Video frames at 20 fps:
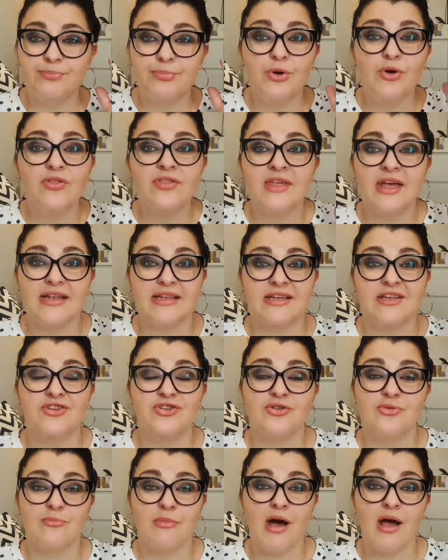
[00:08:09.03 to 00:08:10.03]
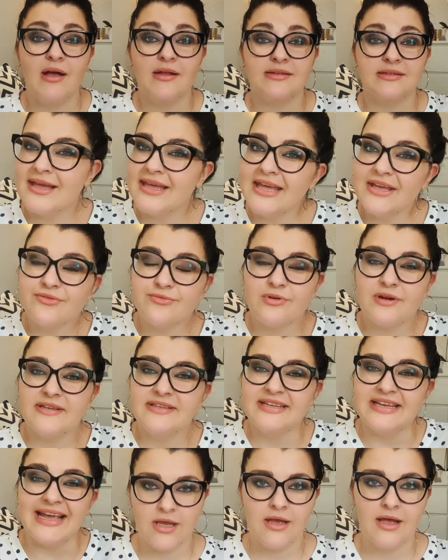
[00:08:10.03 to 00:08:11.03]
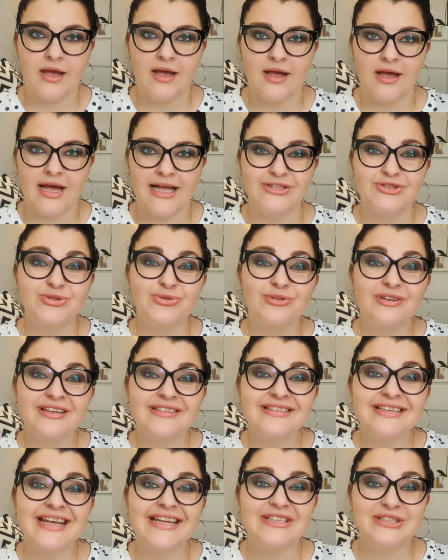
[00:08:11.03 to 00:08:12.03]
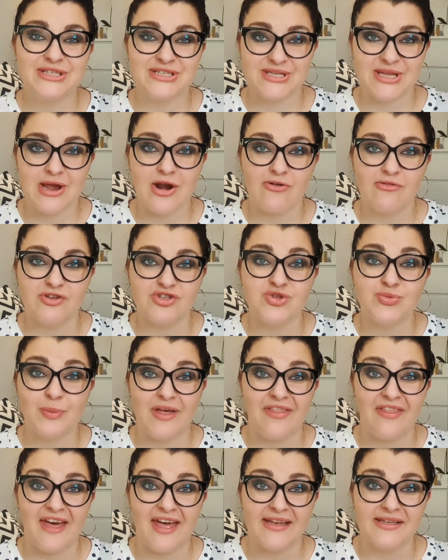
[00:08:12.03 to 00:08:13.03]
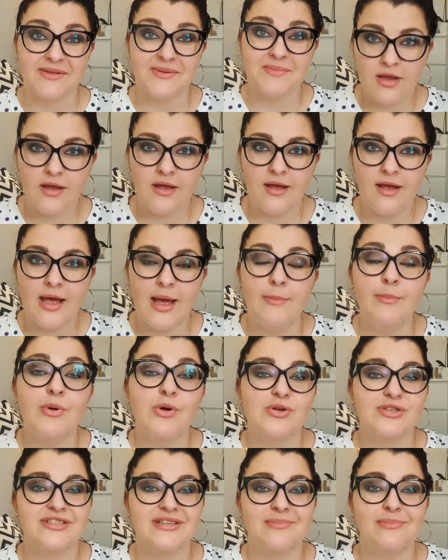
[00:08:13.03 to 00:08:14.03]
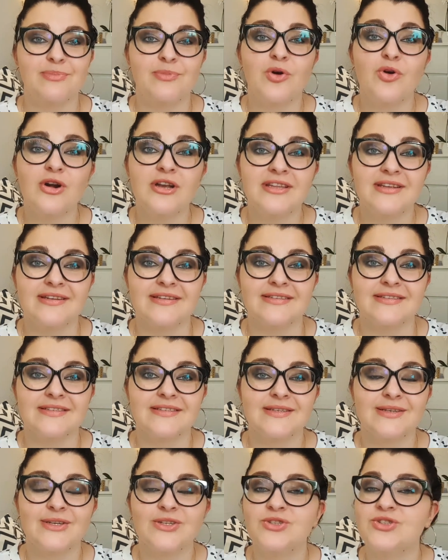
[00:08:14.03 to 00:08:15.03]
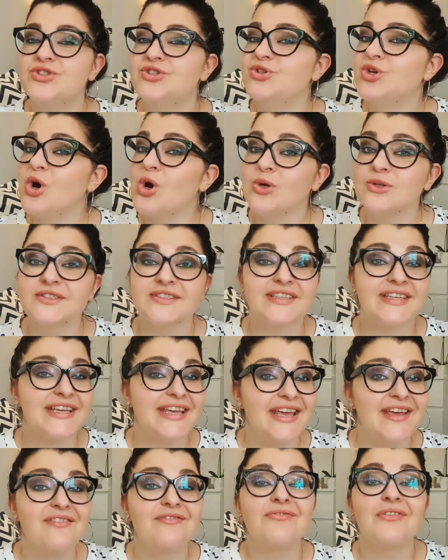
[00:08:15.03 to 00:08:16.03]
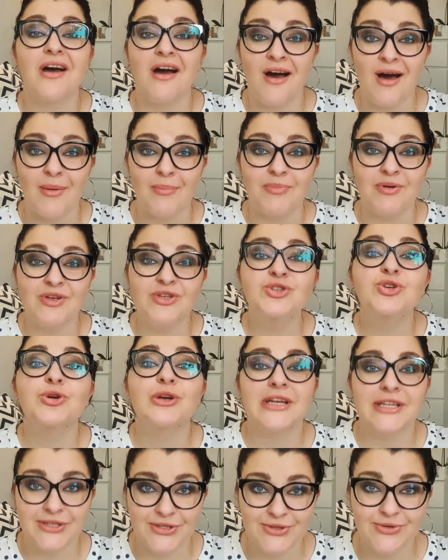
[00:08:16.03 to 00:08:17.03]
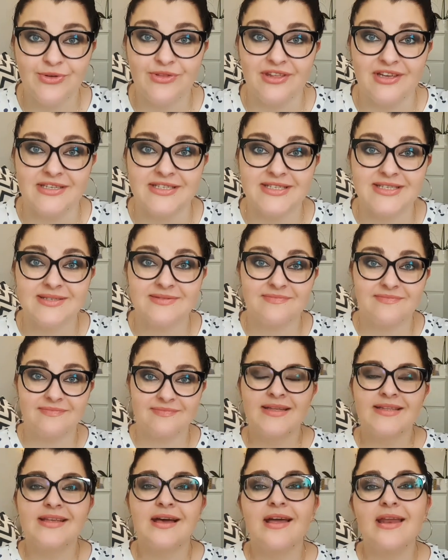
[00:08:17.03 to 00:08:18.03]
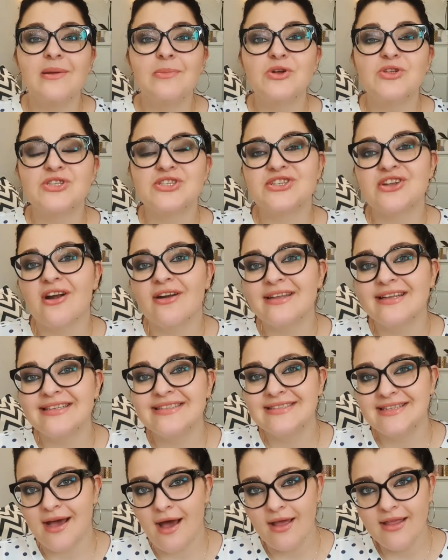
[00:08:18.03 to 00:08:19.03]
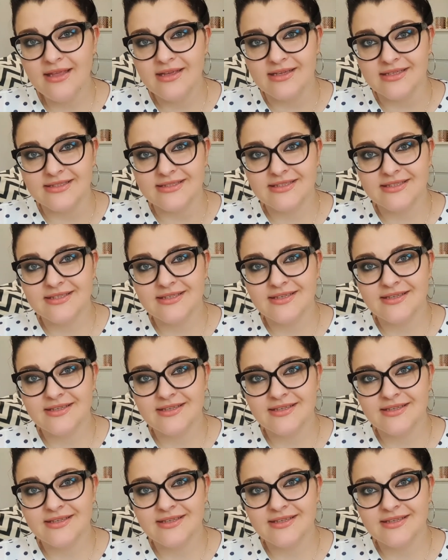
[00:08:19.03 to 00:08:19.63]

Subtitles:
put that in your mind. Get ready and do not get discouraged by that. And most important, don't give up. You can do this. Talking about starting diet,